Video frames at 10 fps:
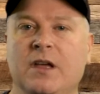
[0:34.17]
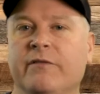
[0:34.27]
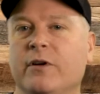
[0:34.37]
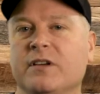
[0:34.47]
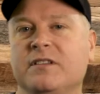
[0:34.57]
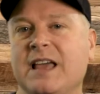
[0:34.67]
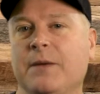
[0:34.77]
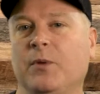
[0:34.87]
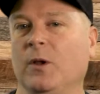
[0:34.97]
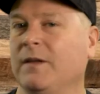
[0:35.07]
For
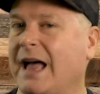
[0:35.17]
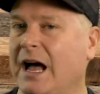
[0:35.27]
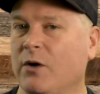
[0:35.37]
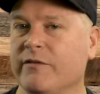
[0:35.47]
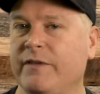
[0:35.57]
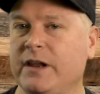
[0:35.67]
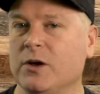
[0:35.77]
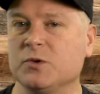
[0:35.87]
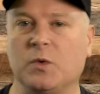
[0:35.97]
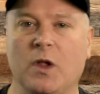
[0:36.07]
example, our
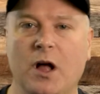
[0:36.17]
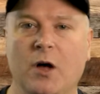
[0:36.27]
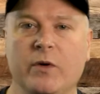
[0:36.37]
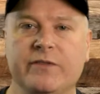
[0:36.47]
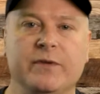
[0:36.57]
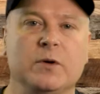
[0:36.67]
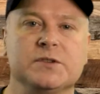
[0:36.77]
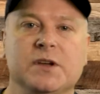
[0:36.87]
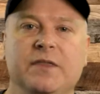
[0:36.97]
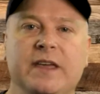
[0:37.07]
videos will always
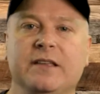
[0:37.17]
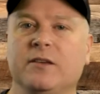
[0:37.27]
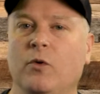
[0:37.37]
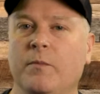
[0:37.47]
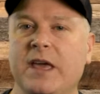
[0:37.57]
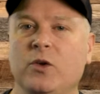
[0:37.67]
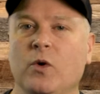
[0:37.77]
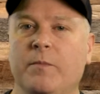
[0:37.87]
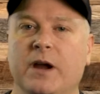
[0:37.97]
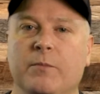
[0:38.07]
focus on things that will make you
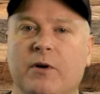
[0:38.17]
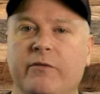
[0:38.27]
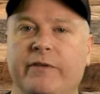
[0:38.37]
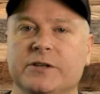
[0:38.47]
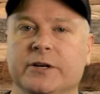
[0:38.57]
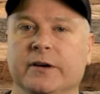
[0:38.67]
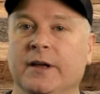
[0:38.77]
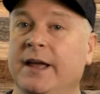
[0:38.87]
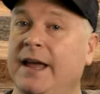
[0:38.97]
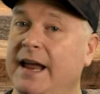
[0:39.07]
a better bow fisher,
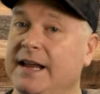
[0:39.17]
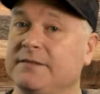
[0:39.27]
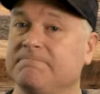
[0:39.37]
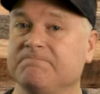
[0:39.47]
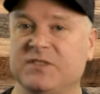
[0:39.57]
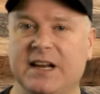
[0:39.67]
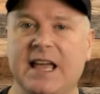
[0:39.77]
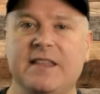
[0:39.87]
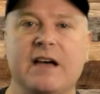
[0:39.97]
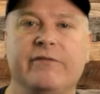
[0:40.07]
and
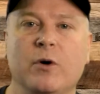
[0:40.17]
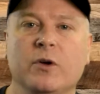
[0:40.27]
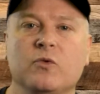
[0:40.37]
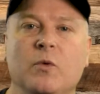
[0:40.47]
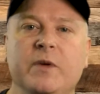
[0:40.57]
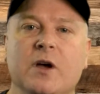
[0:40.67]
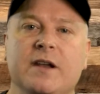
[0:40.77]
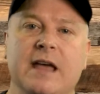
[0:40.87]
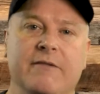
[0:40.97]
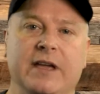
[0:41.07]
today that focus will be
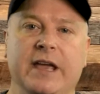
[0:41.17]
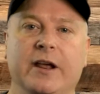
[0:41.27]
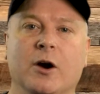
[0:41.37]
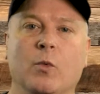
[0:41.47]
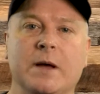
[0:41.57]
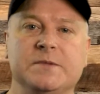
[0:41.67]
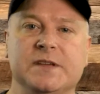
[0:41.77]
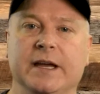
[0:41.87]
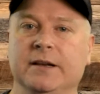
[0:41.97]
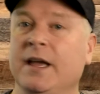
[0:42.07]
on navigating our
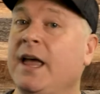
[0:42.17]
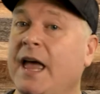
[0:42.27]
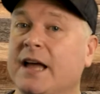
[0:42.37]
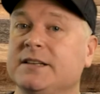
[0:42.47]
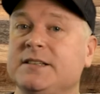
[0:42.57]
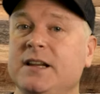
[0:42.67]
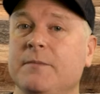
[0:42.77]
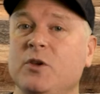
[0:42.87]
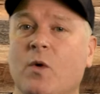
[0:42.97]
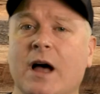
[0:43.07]
website at
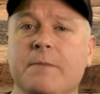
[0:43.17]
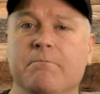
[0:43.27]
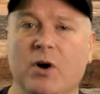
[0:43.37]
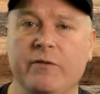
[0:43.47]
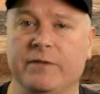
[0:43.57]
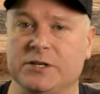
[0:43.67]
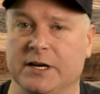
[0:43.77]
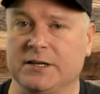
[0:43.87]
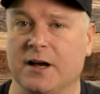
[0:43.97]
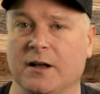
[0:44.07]

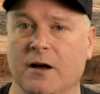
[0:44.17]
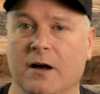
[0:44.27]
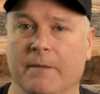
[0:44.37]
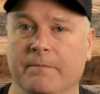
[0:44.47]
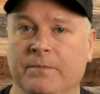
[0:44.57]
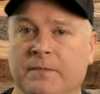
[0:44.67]
twibowfishing.com.